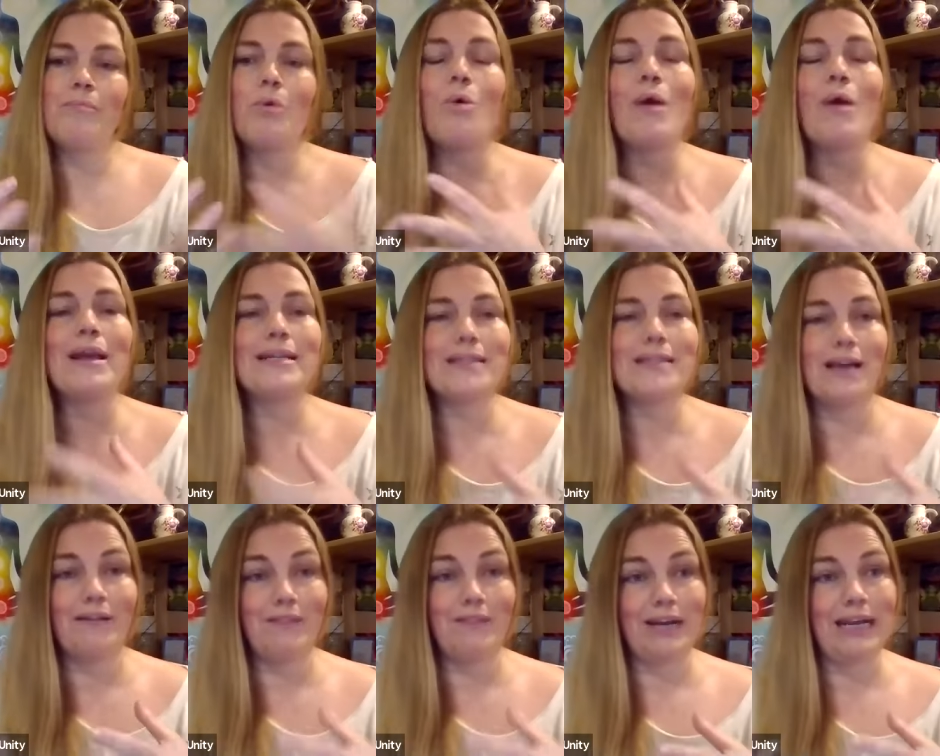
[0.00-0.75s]
point
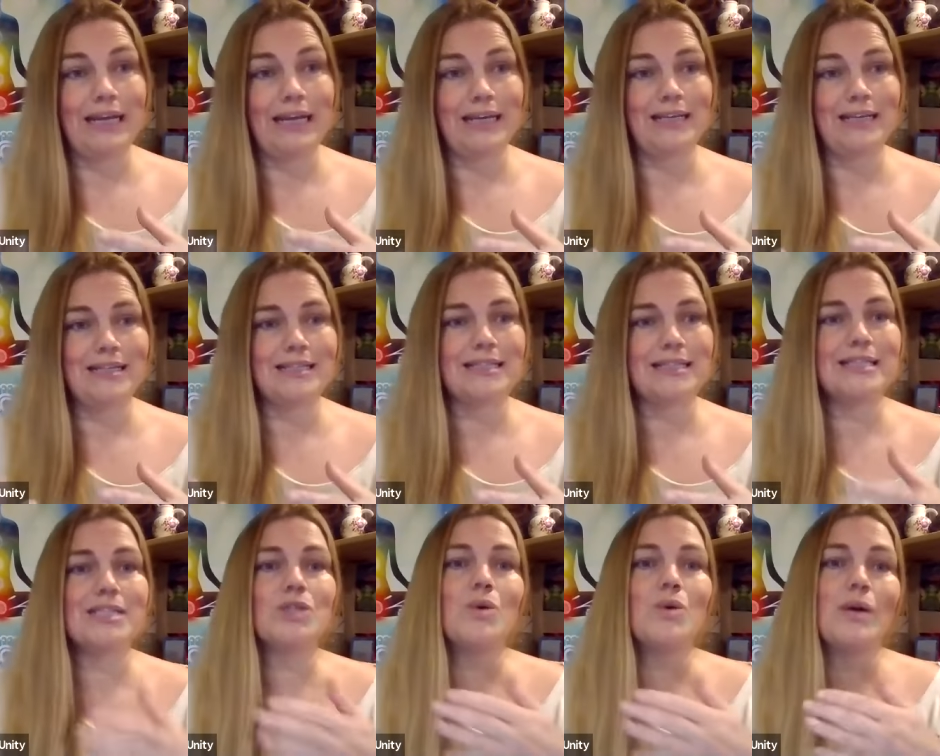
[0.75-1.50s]
of it
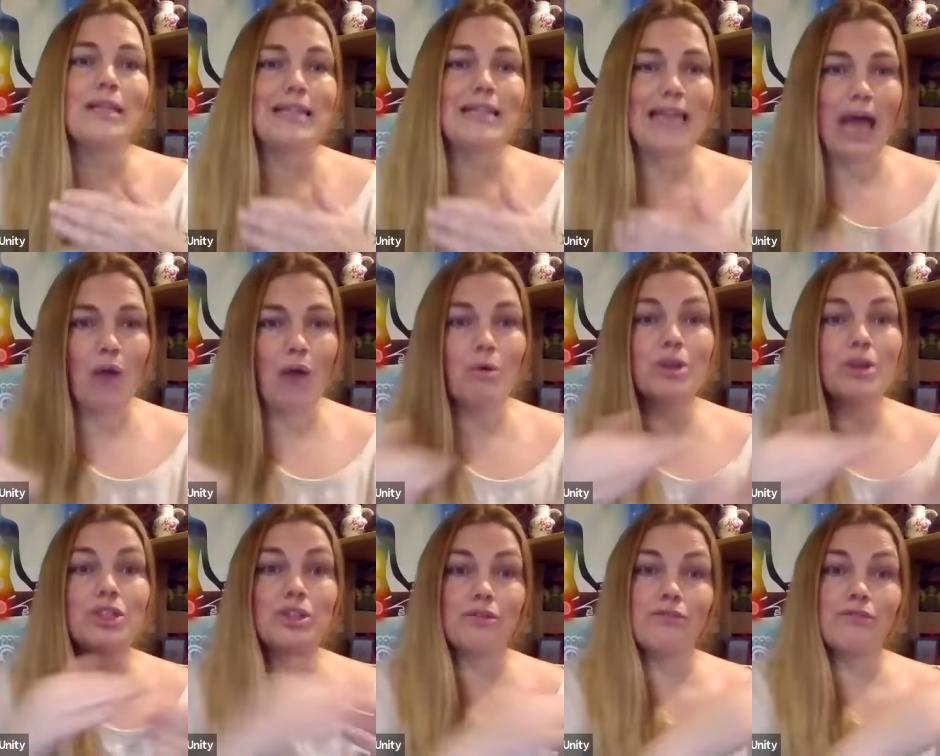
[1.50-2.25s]
is to allow
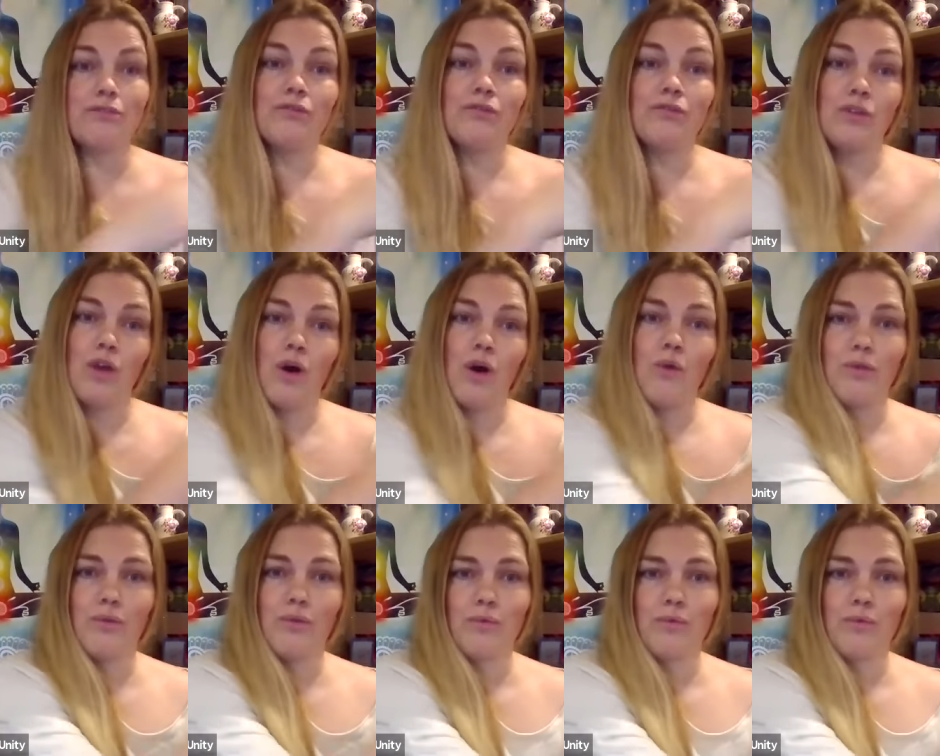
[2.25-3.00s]
it to
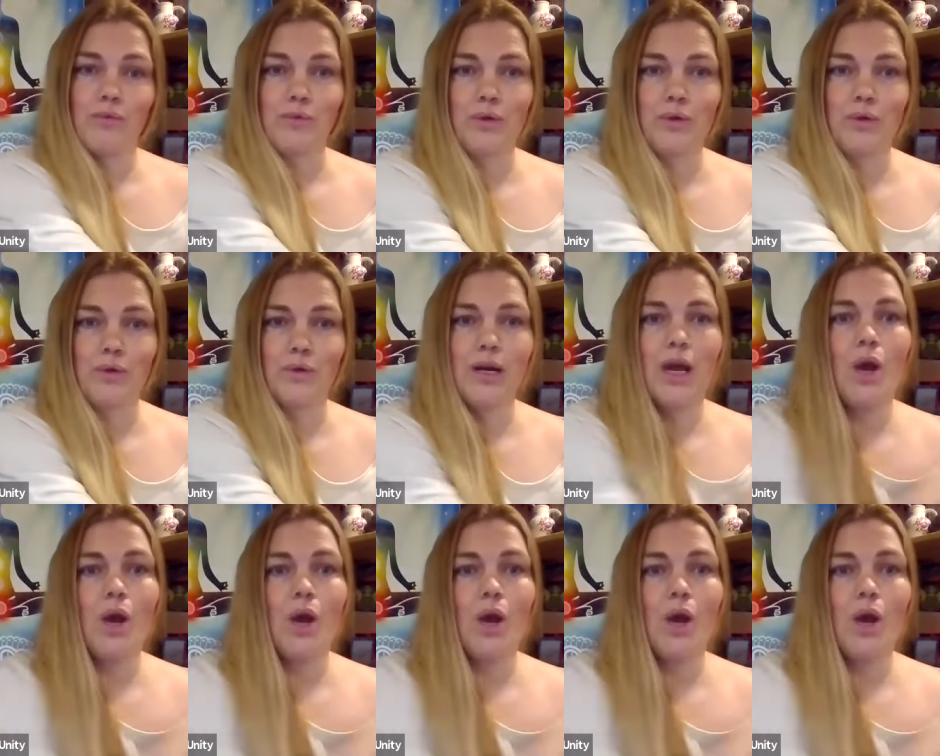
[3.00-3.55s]
flow through.